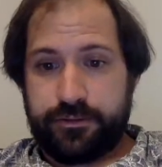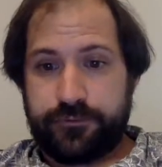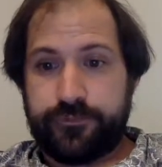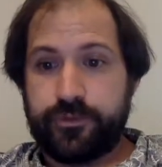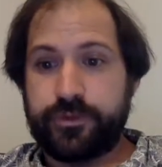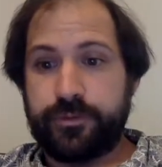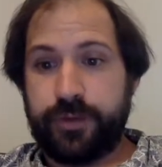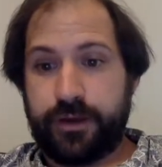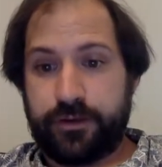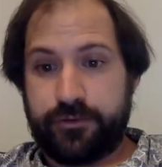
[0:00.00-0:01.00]
Fourth
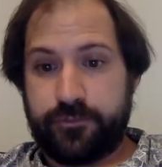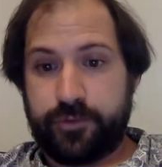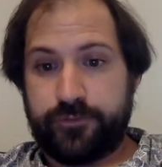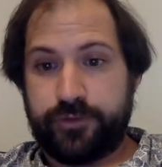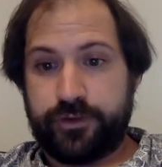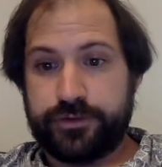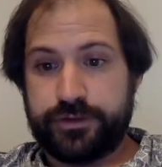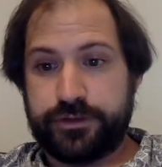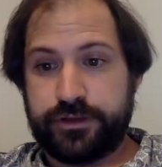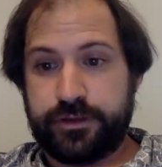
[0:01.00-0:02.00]
pattern of morphology
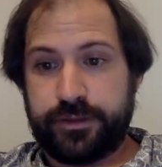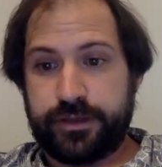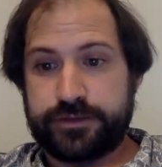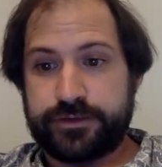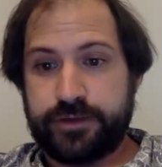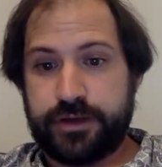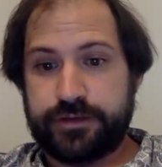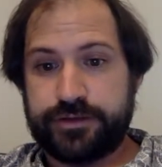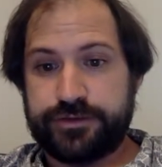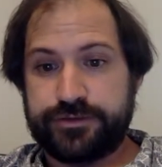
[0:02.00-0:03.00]
and kinematic
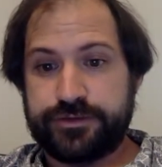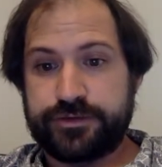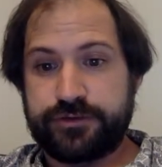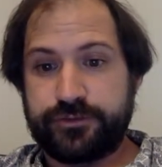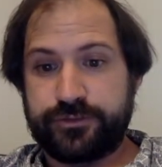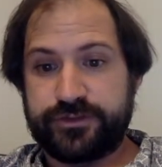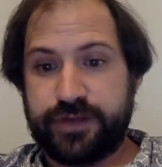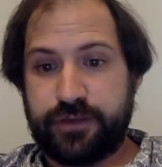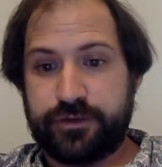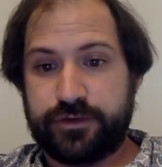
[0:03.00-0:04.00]
strategy is the
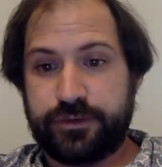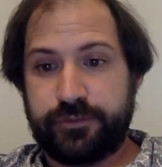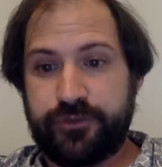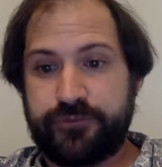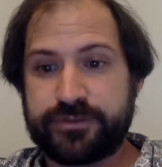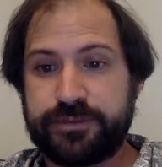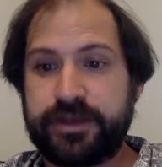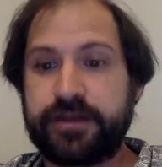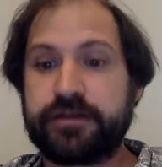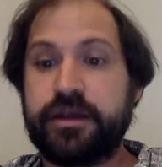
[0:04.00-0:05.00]
shovel-snouted type of
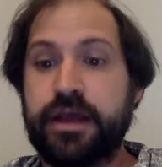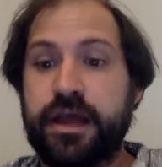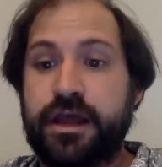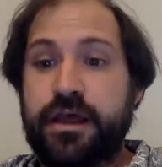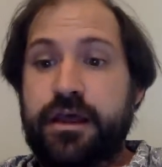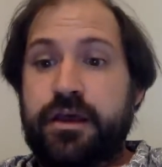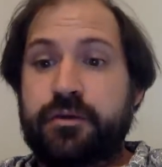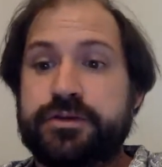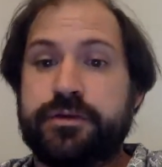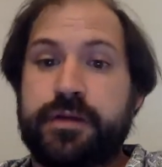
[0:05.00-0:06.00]
Anaspanian,
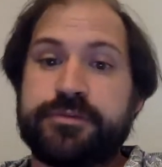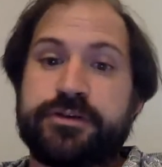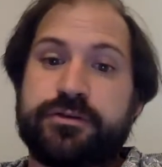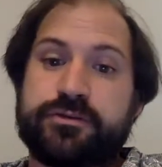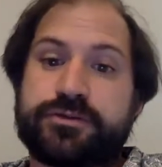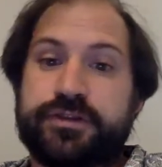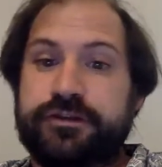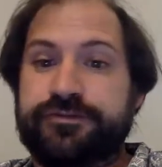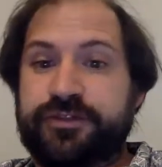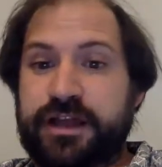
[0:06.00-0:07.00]
which rams a dorsally
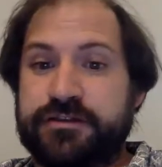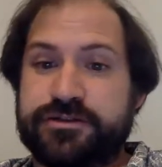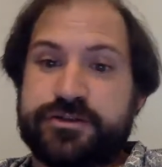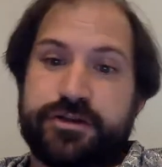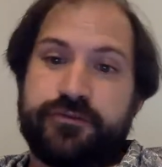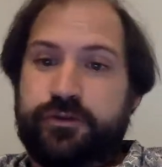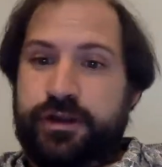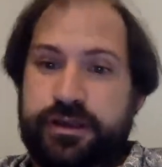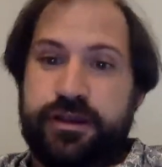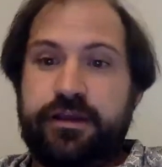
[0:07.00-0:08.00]
flattened
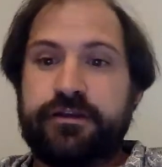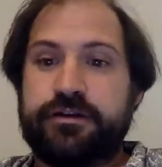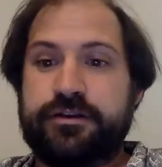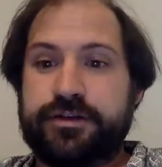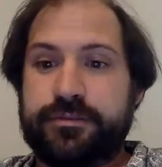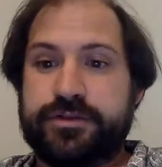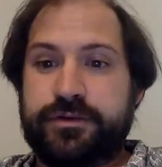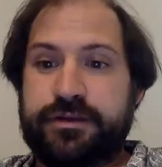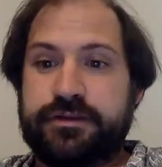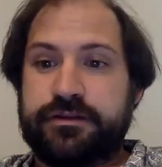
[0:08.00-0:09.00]
shovel-like head into
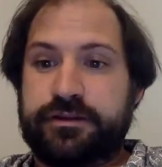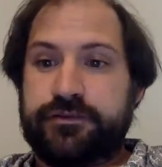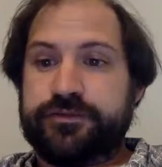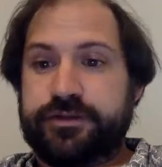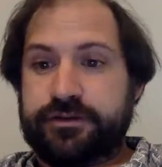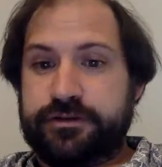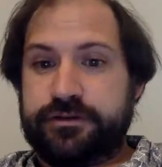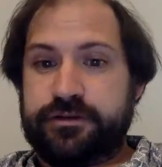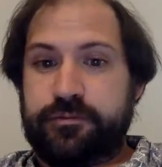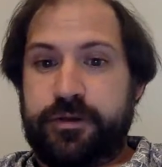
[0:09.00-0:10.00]
substrate and then lifts it
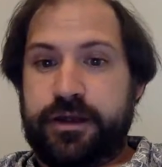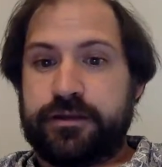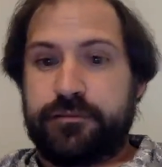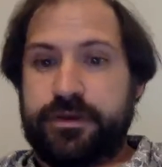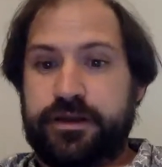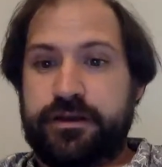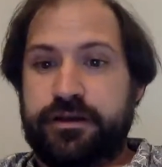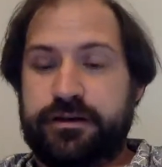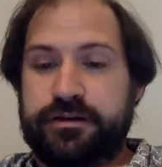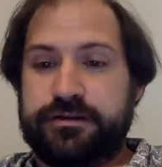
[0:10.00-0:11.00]
to pack the media
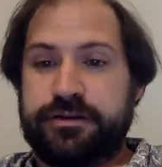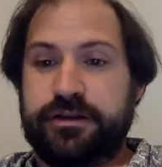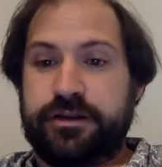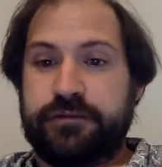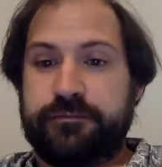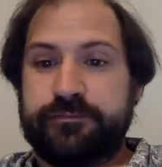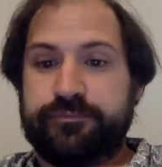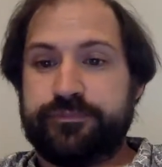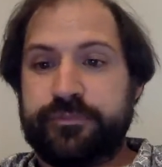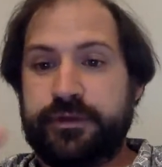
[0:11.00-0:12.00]
into the ceiling,
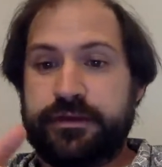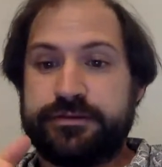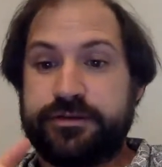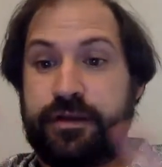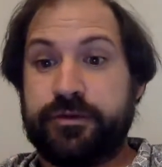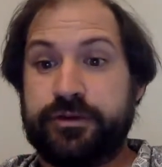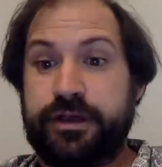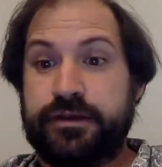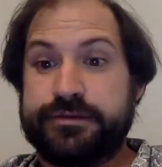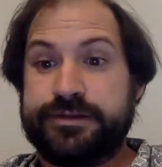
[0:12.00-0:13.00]

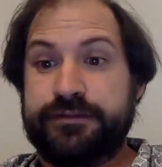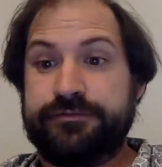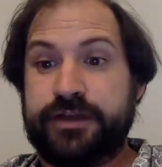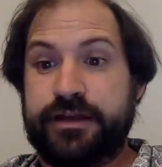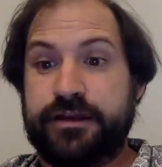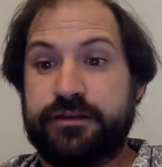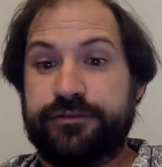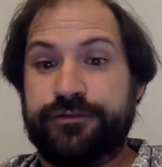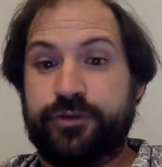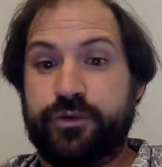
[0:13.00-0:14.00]
simultaneously flattening the
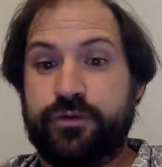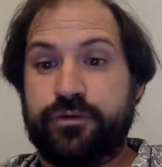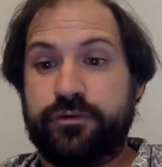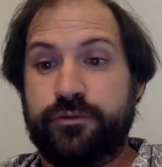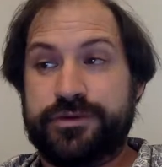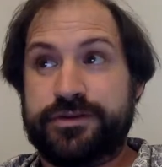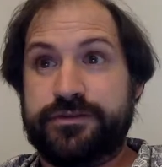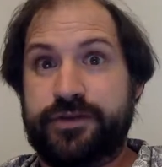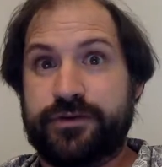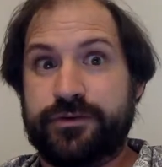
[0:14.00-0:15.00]
floor with its
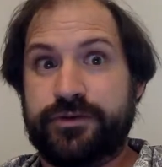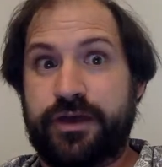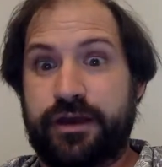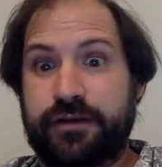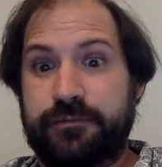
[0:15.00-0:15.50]
ventral side.